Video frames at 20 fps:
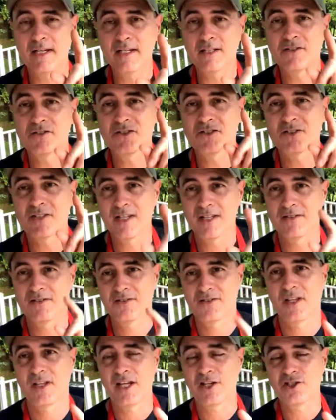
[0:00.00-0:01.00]
is
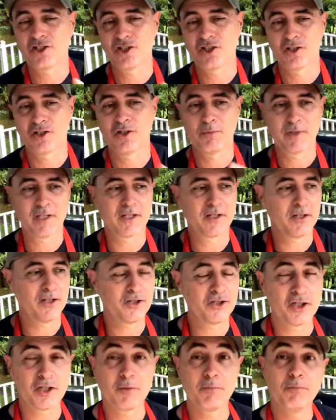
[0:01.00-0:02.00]
sensational
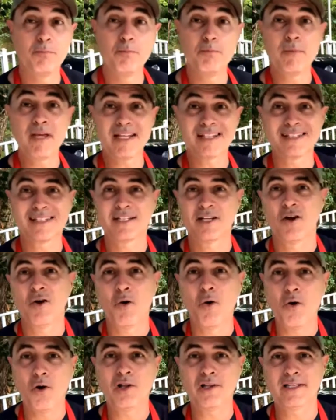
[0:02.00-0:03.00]
because you can mix it
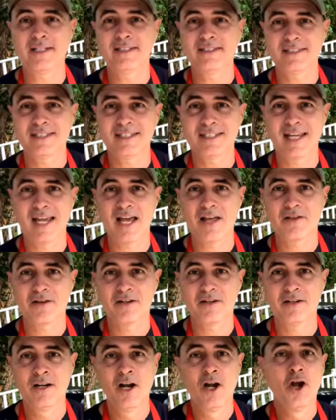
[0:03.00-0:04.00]
all in
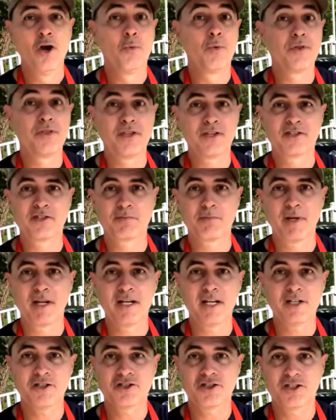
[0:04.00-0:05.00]
together with the
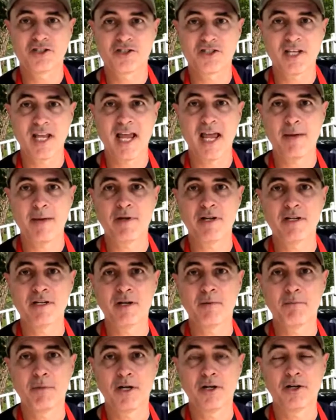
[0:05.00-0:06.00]
spinach, the
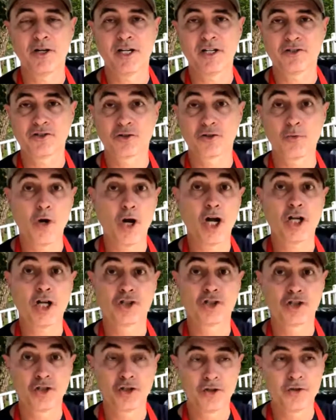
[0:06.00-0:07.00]
salmon, the butternut
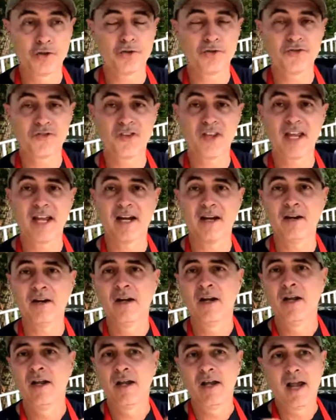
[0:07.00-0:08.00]
squash noodles
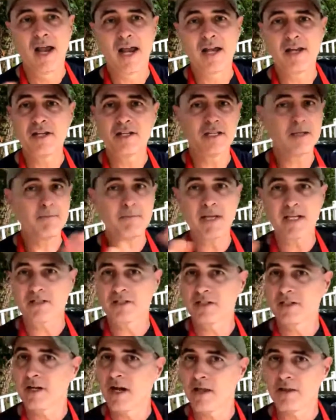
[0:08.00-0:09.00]
there. And you can
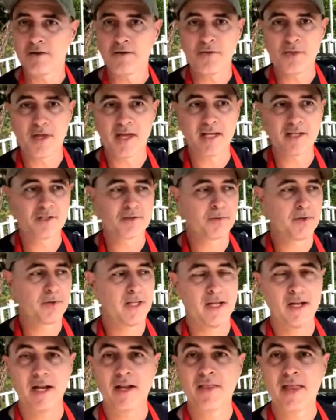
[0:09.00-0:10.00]
mix in other things with
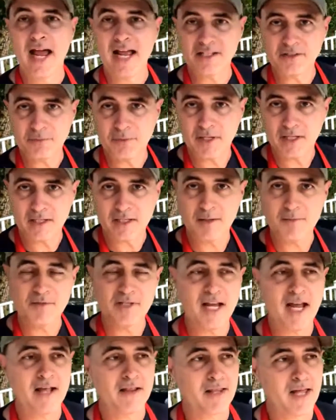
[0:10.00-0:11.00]
it. And that's what it
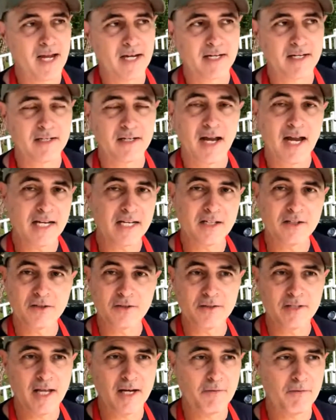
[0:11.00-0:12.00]
comes out like. And I can
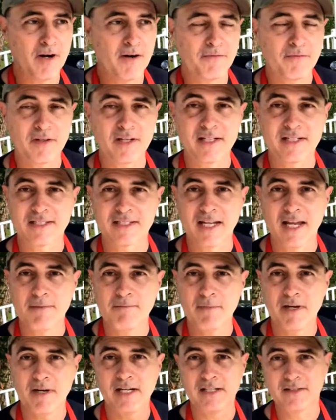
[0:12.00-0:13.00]
do that roughly in
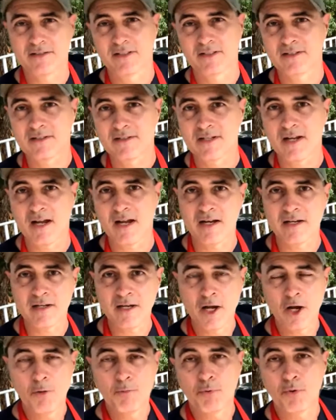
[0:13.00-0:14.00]
10 minutes. It's done.
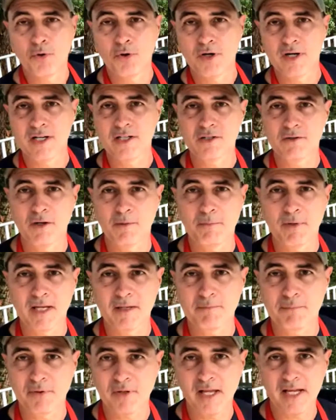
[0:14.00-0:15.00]
Pour it into a
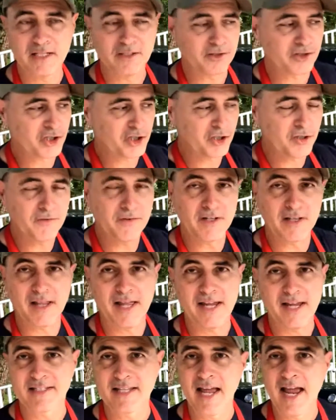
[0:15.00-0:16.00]
big plate and serve it
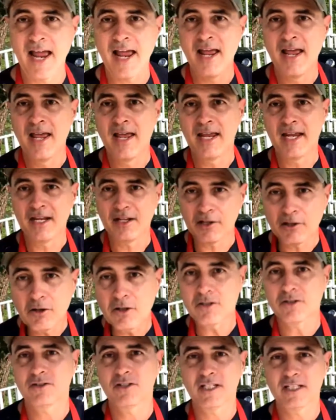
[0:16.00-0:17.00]
like that. It
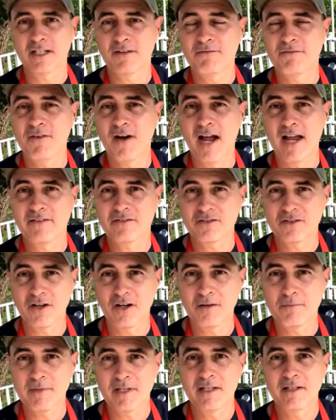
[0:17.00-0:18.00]
looks like a
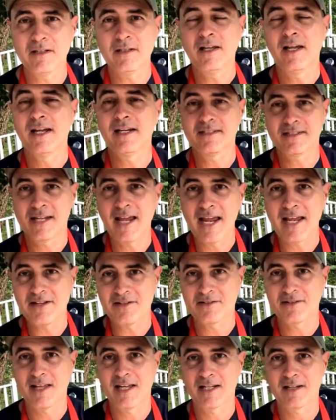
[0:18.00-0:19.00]
5-star meal. It
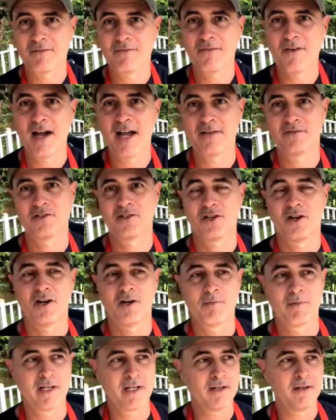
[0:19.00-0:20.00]
tastes like a
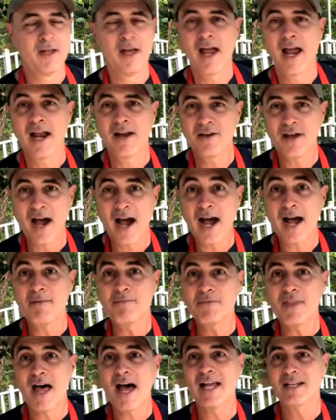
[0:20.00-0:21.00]
5-star meal. And Now, when
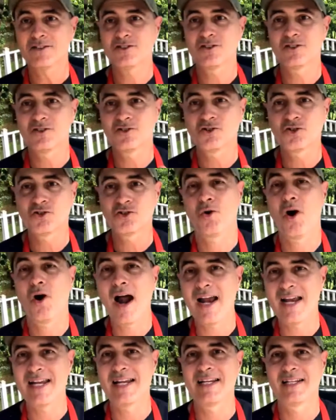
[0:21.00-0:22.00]
I saw this next
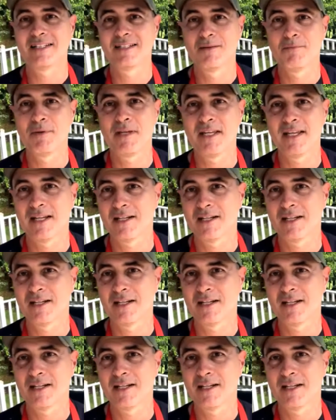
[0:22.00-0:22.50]
dish,